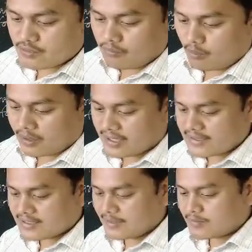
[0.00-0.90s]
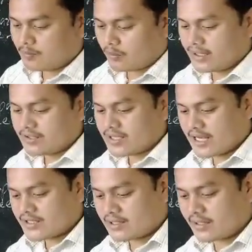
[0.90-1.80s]
2 more adjectives for each
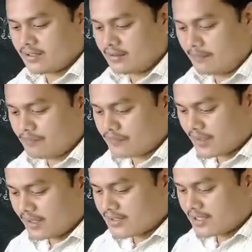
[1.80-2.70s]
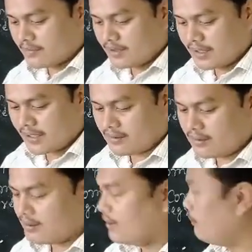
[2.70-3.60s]
category. It's given
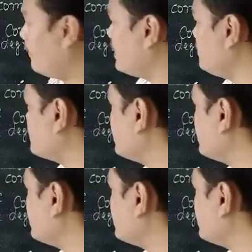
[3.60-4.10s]
there. But